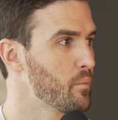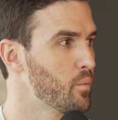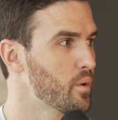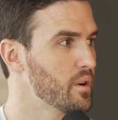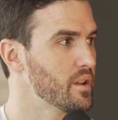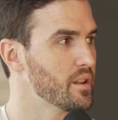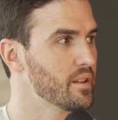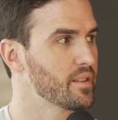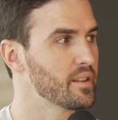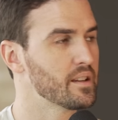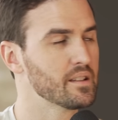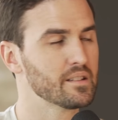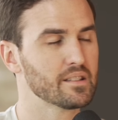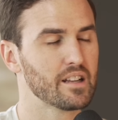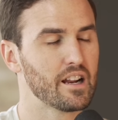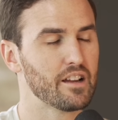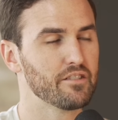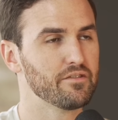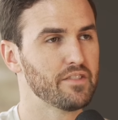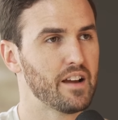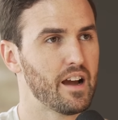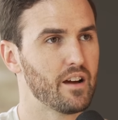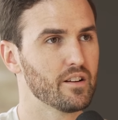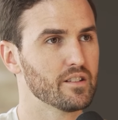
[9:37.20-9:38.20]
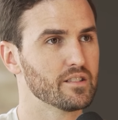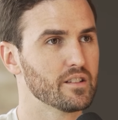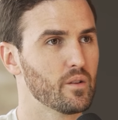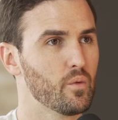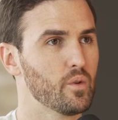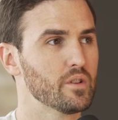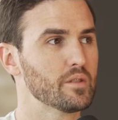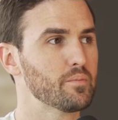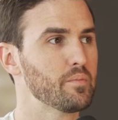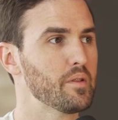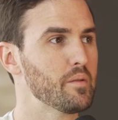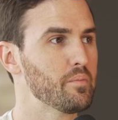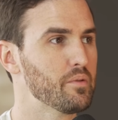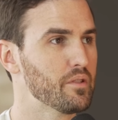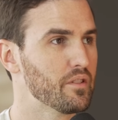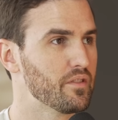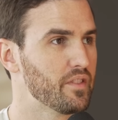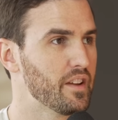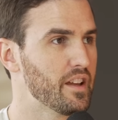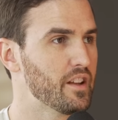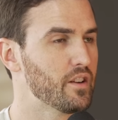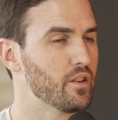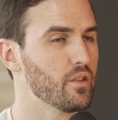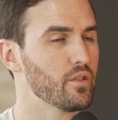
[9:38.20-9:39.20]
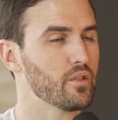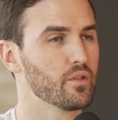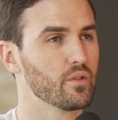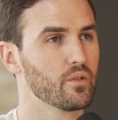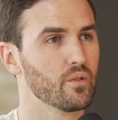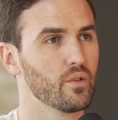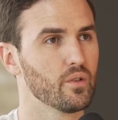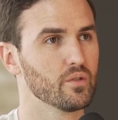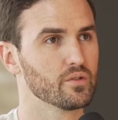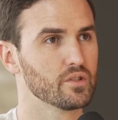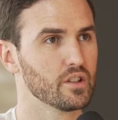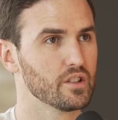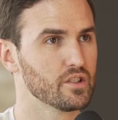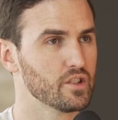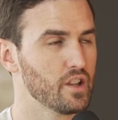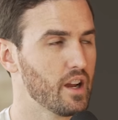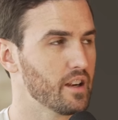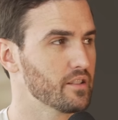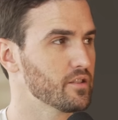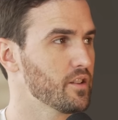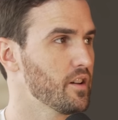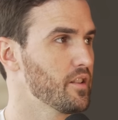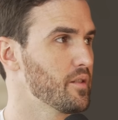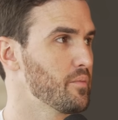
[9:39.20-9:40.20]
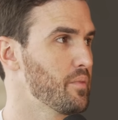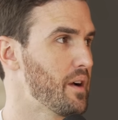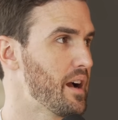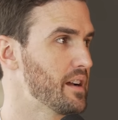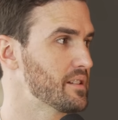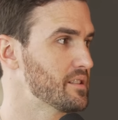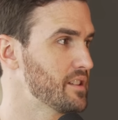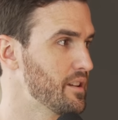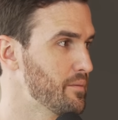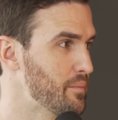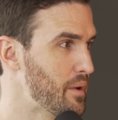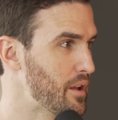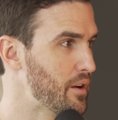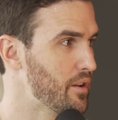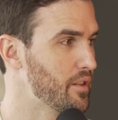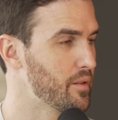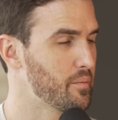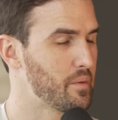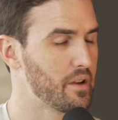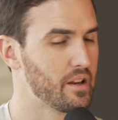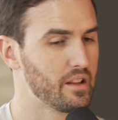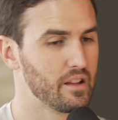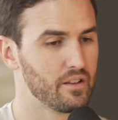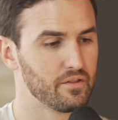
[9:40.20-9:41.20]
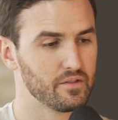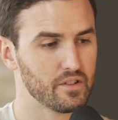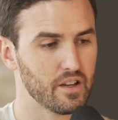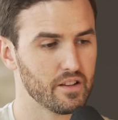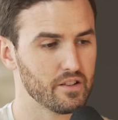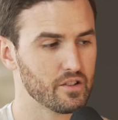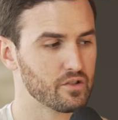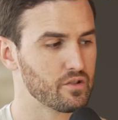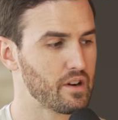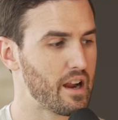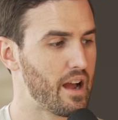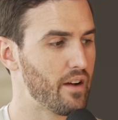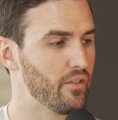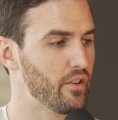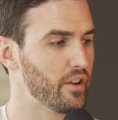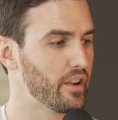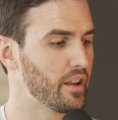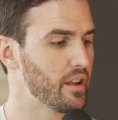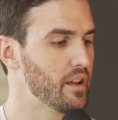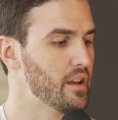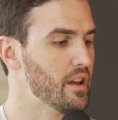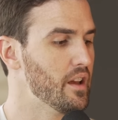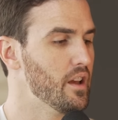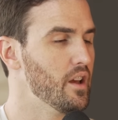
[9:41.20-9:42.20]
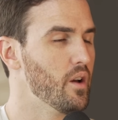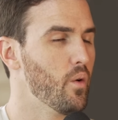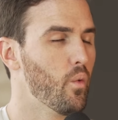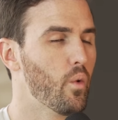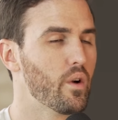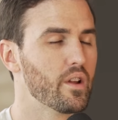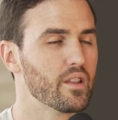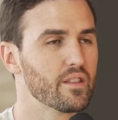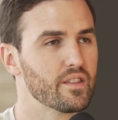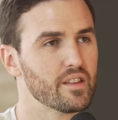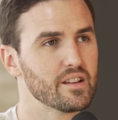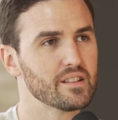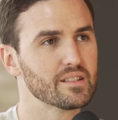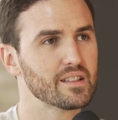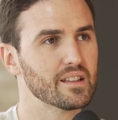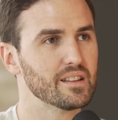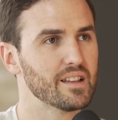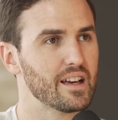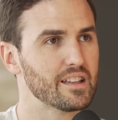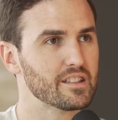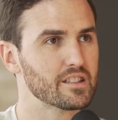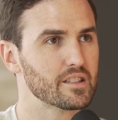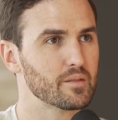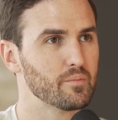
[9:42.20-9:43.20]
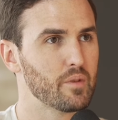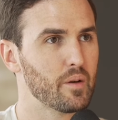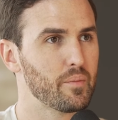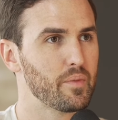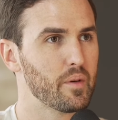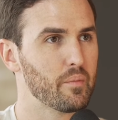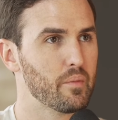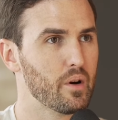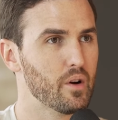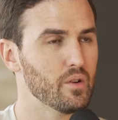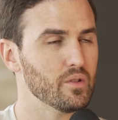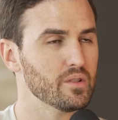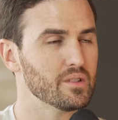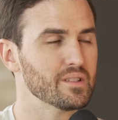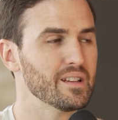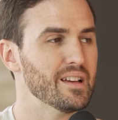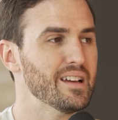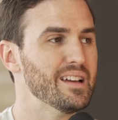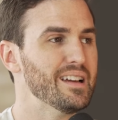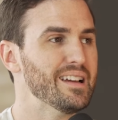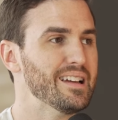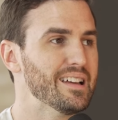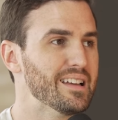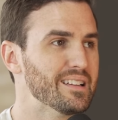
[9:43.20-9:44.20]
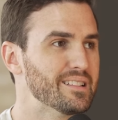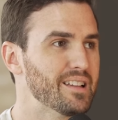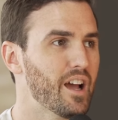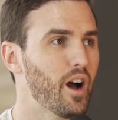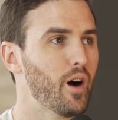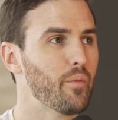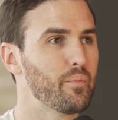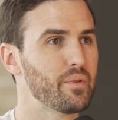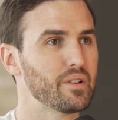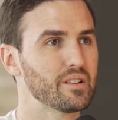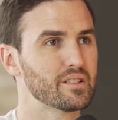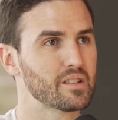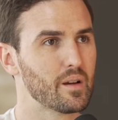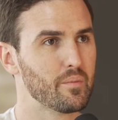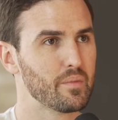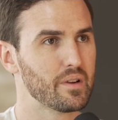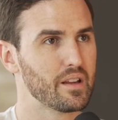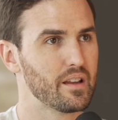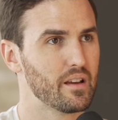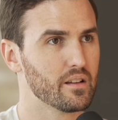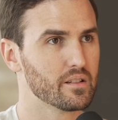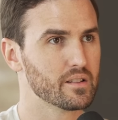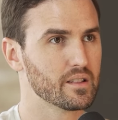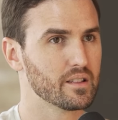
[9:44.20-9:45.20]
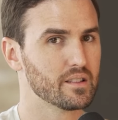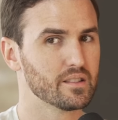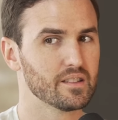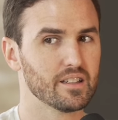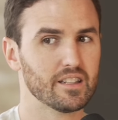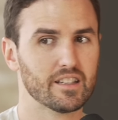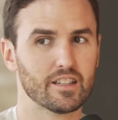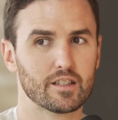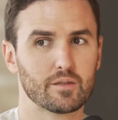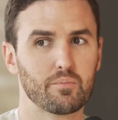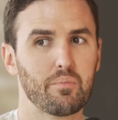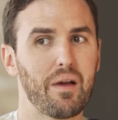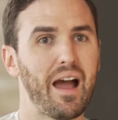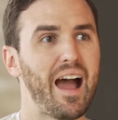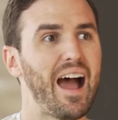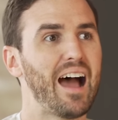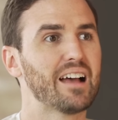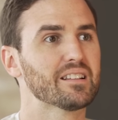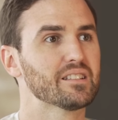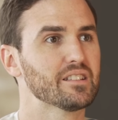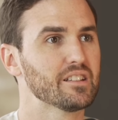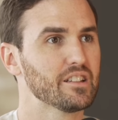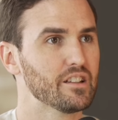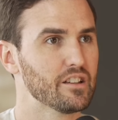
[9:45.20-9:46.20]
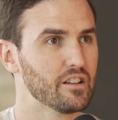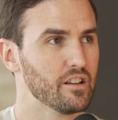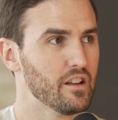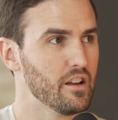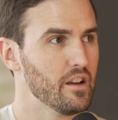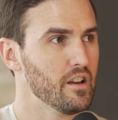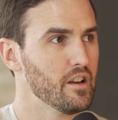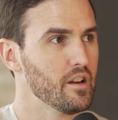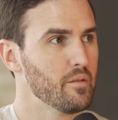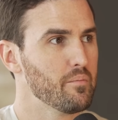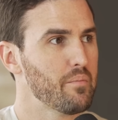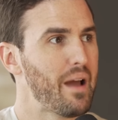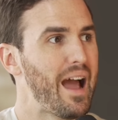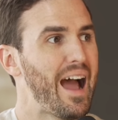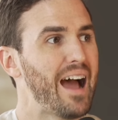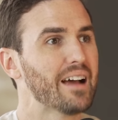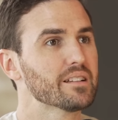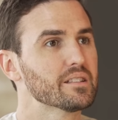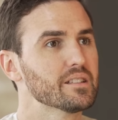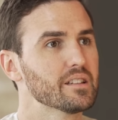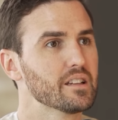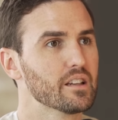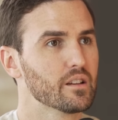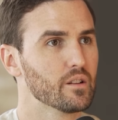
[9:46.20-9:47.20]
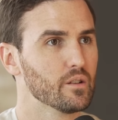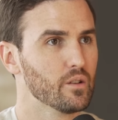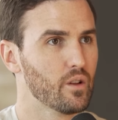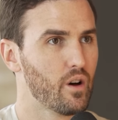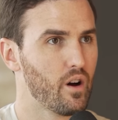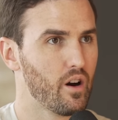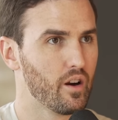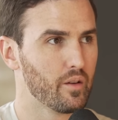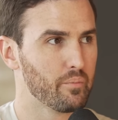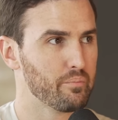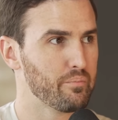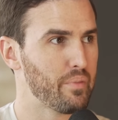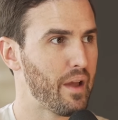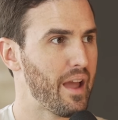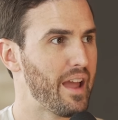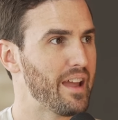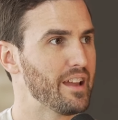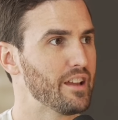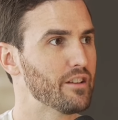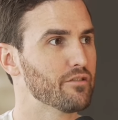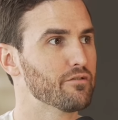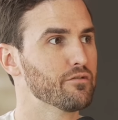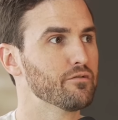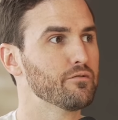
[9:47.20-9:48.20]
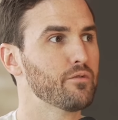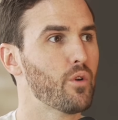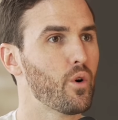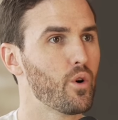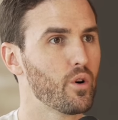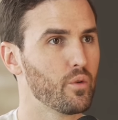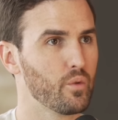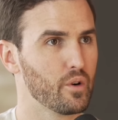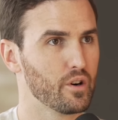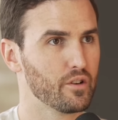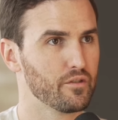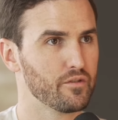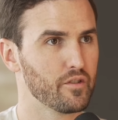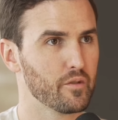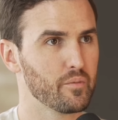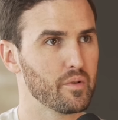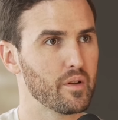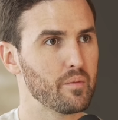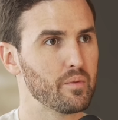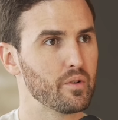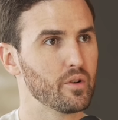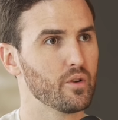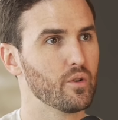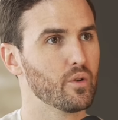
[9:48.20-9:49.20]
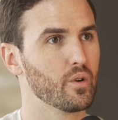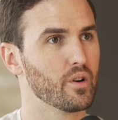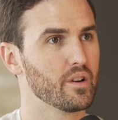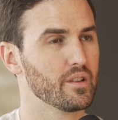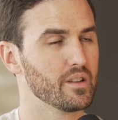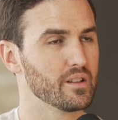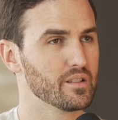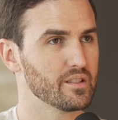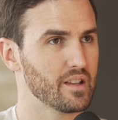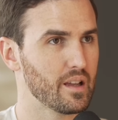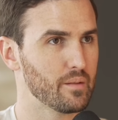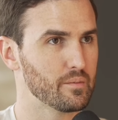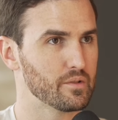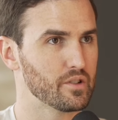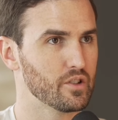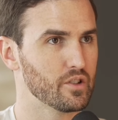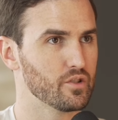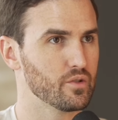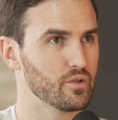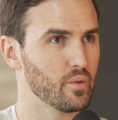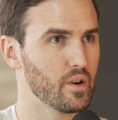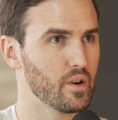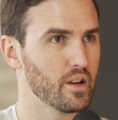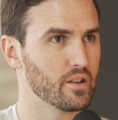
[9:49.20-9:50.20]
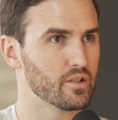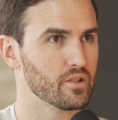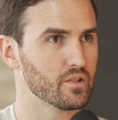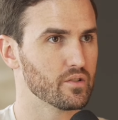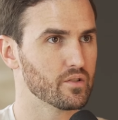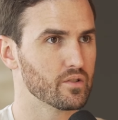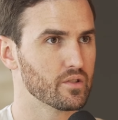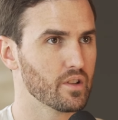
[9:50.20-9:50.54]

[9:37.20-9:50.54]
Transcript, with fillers: One of the things that I found is that once people have hit all their goals, they checked all their boxes, they've made all the money, they've done the traveling, one of the things that lights them up the most is helping somebody else succeed, is passing it, passing it along, paying it forward for people who are in the same situation.